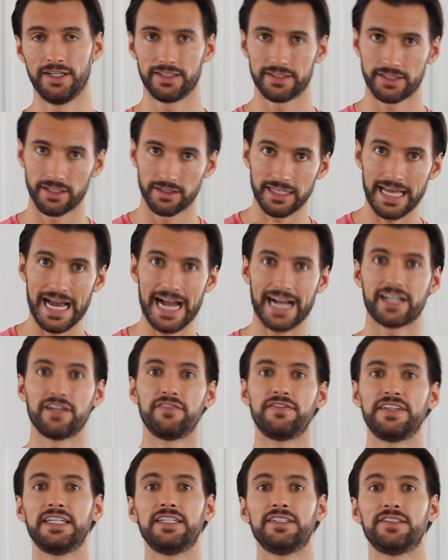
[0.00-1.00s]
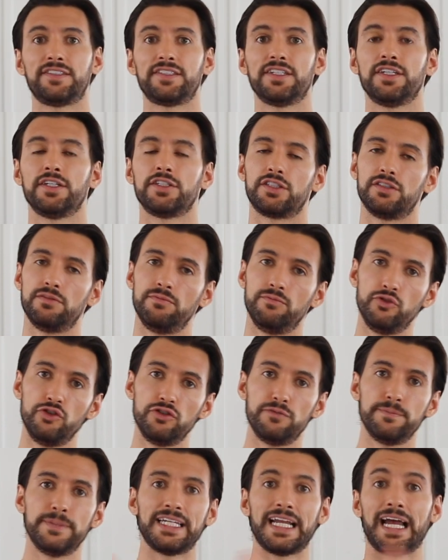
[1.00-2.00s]
The lack of ease, the
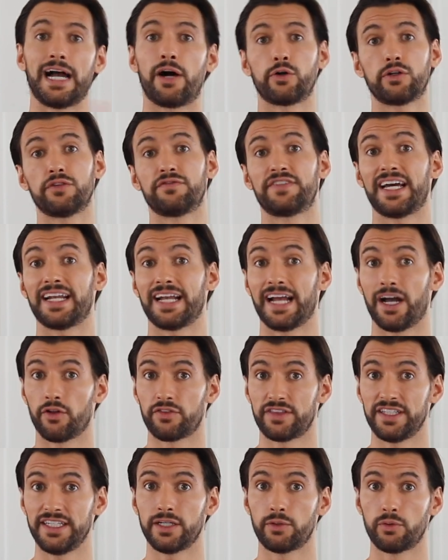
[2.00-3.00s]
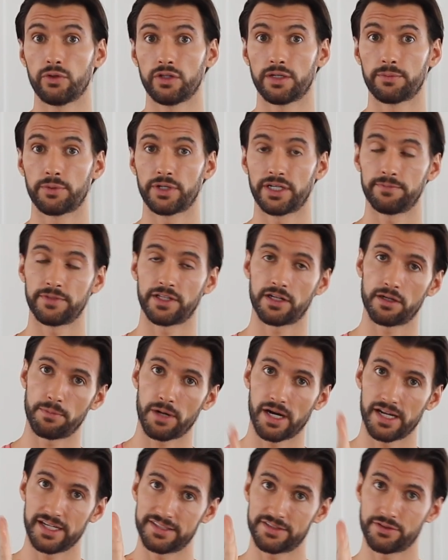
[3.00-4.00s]
movement out of that healthy equilibrium that our
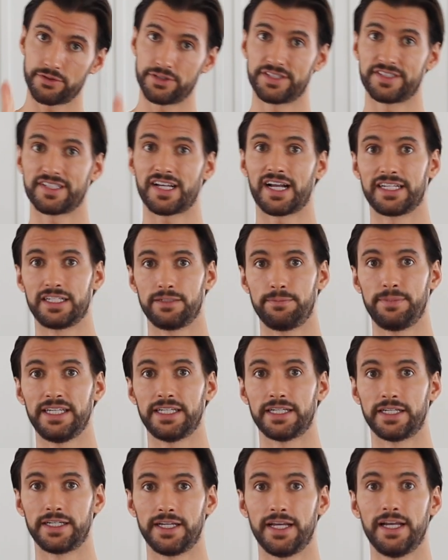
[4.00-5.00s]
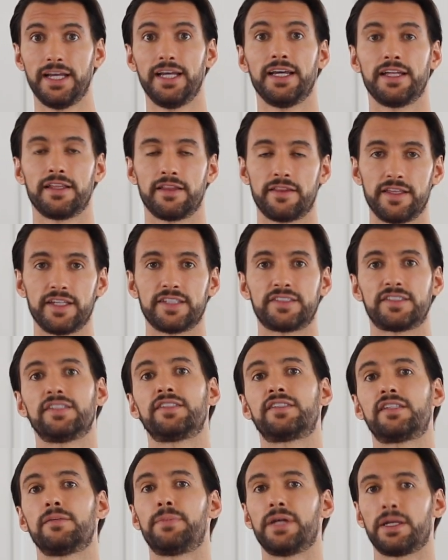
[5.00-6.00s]
bodies are designed to be in, this
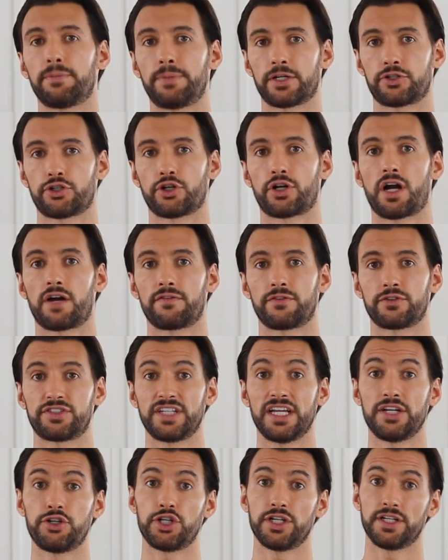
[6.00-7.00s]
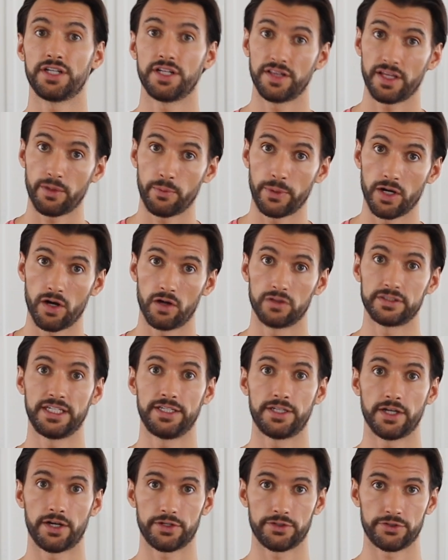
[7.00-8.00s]
is the big picture conversation that we all
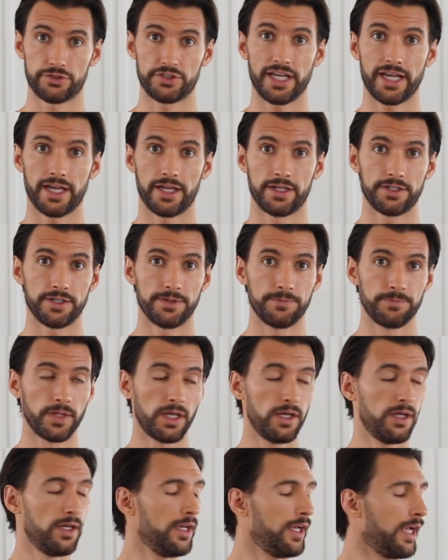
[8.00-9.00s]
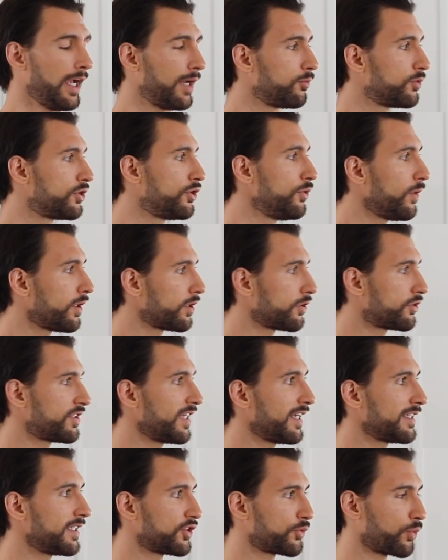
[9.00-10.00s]
need to understand. And to
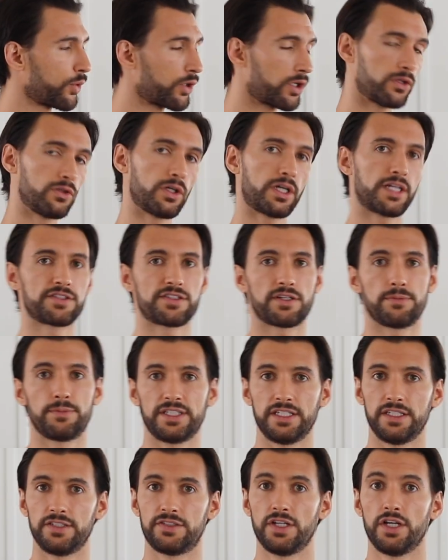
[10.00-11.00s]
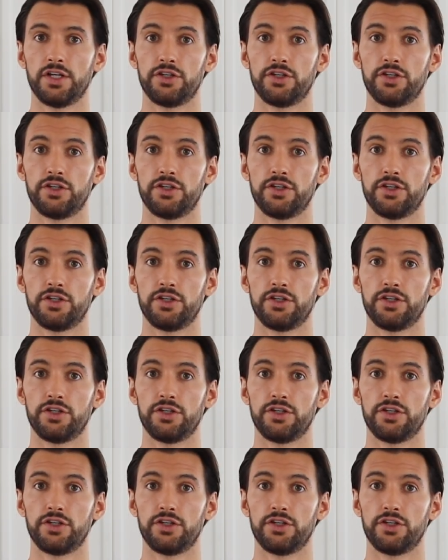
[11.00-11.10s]
understand this, we're going to look at some of these